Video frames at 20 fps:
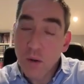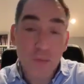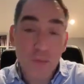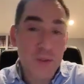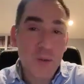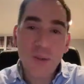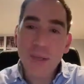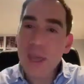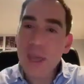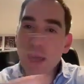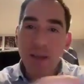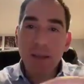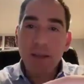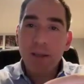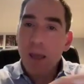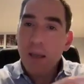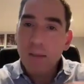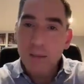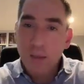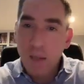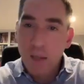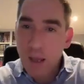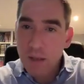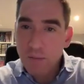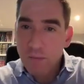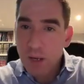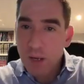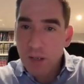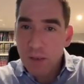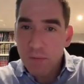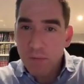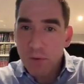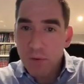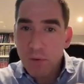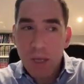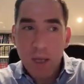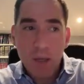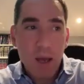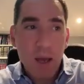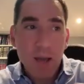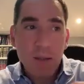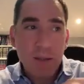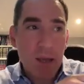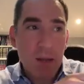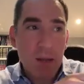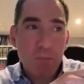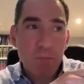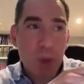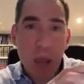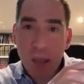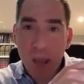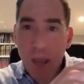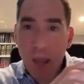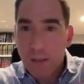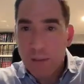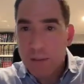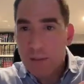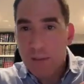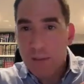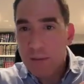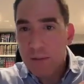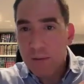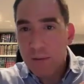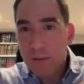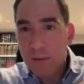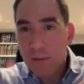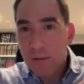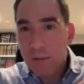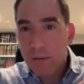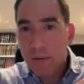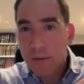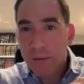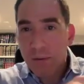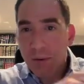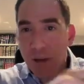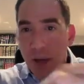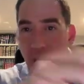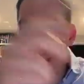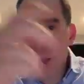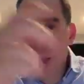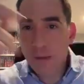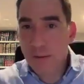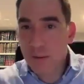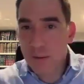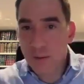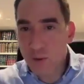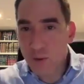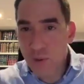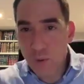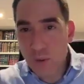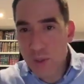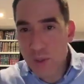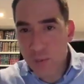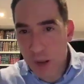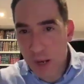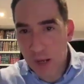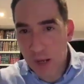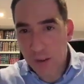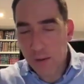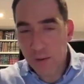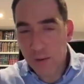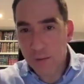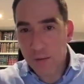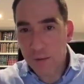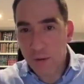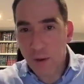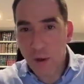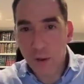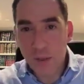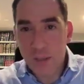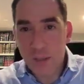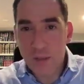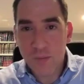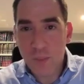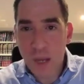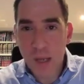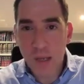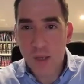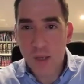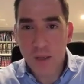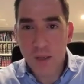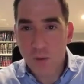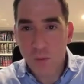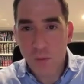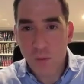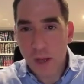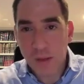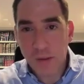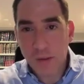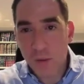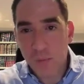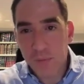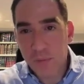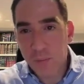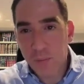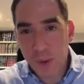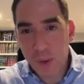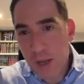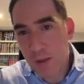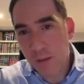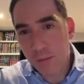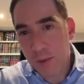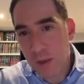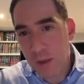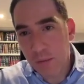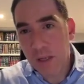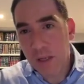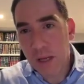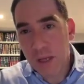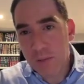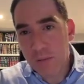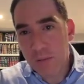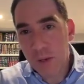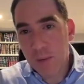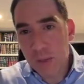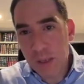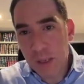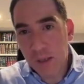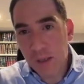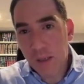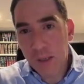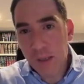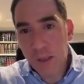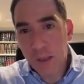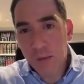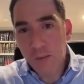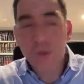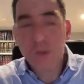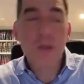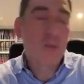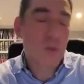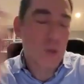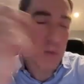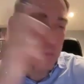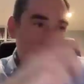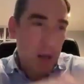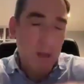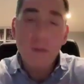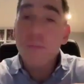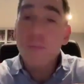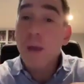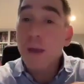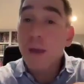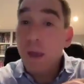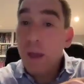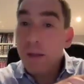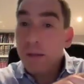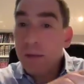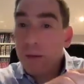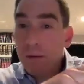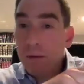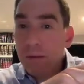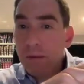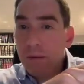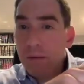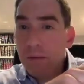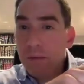Well, if you can't get that, right? If you cannot get baguettes at the Jewish baker, all he's making is a white loaf of bread or whatever the case may be, well, then you can buy the baguette